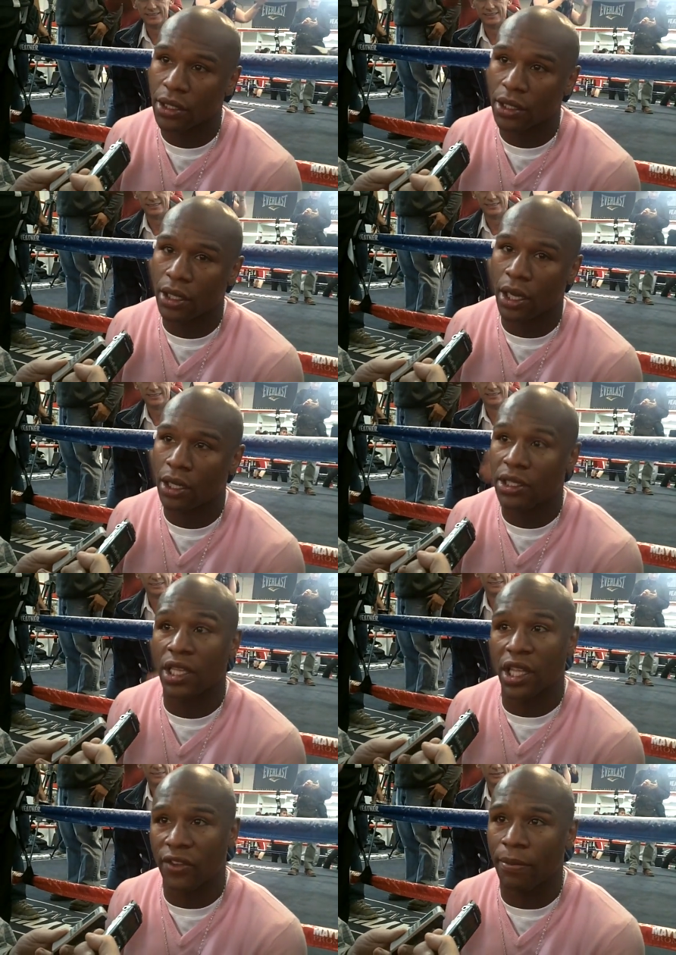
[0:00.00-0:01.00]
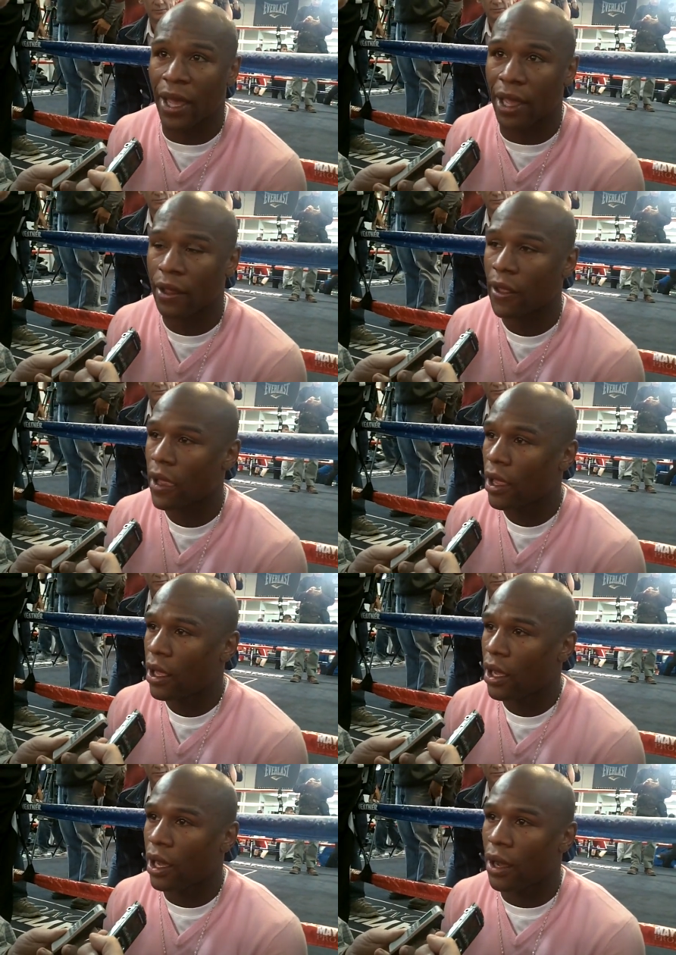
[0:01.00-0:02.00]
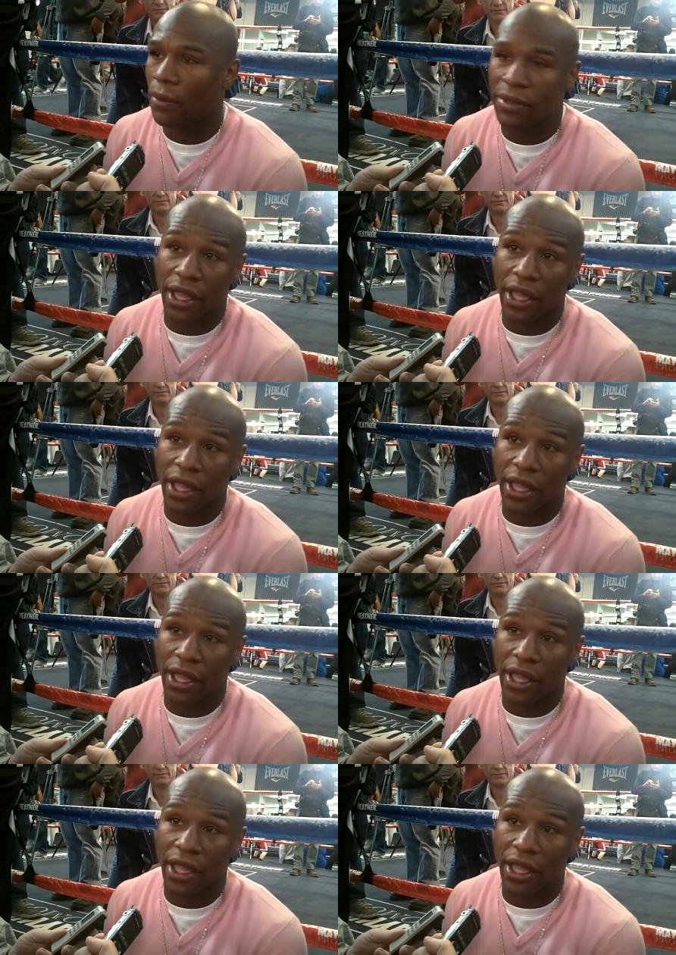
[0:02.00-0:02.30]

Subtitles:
to give back. I'm